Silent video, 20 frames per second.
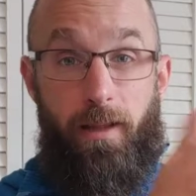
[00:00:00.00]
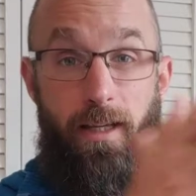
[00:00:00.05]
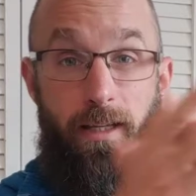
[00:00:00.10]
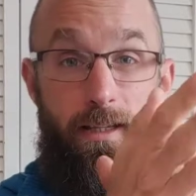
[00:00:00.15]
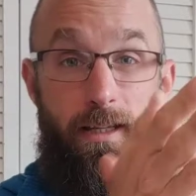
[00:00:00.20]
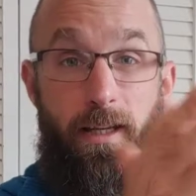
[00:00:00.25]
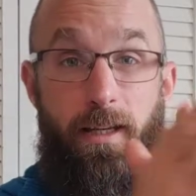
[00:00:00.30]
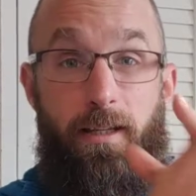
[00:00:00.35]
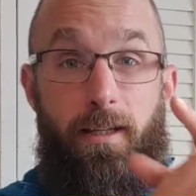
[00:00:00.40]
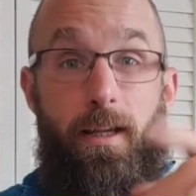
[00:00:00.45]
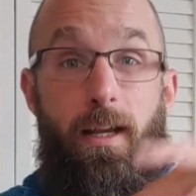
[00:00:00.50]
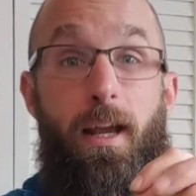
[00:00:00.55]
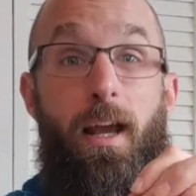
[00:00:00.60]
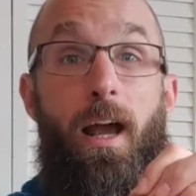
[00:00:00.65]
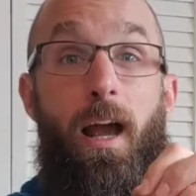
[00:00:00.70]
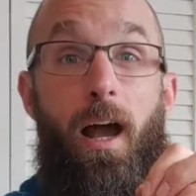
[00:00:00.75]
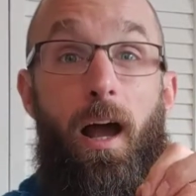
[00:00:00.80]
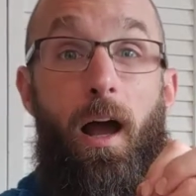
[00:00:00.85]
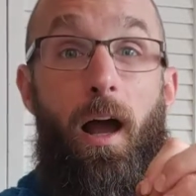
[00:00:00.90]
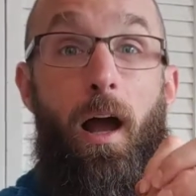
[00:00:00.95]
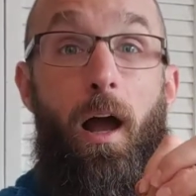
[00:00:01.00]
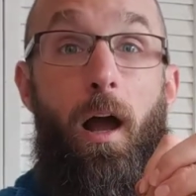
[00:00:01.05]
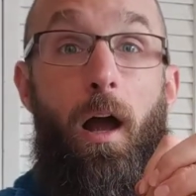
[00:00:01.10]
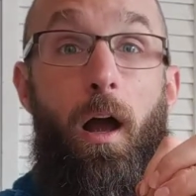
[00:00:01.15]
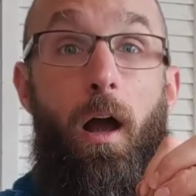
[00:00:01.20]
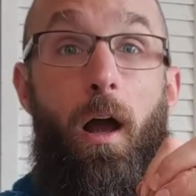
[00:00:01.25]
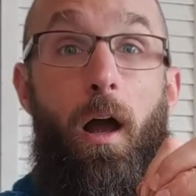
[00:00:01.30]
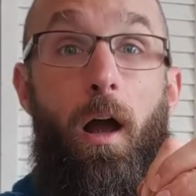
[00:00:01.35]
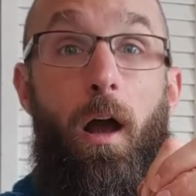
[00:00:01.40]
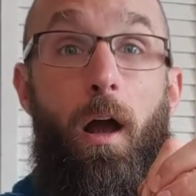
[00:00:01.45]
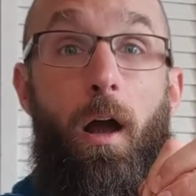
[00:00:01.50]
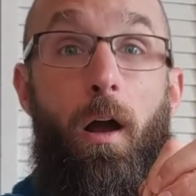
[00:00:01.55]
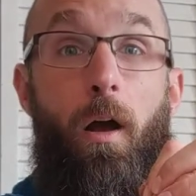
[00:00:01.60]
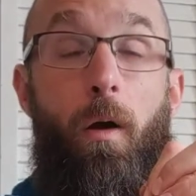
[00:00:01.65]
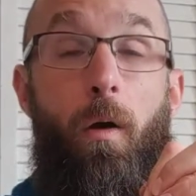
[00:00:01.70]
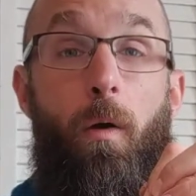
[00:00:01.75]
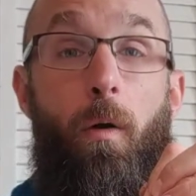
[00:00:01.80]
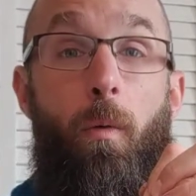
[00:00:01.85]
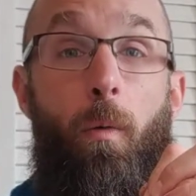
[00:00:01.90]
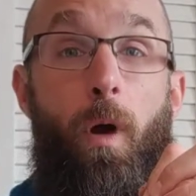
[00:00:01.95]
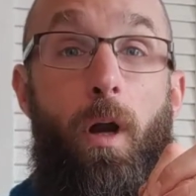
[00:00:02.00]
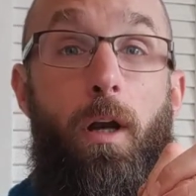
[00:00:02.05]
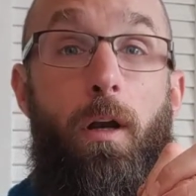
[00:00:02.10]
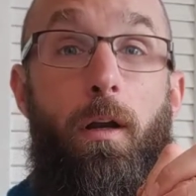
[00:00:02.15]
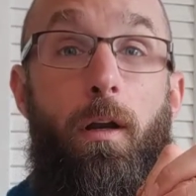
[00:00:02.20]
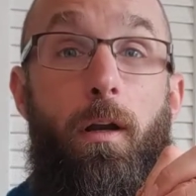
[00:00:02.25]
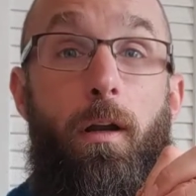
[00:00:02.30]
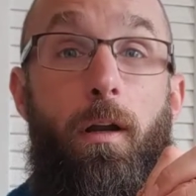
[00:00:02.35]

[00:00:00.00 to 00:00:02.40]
And this is, what?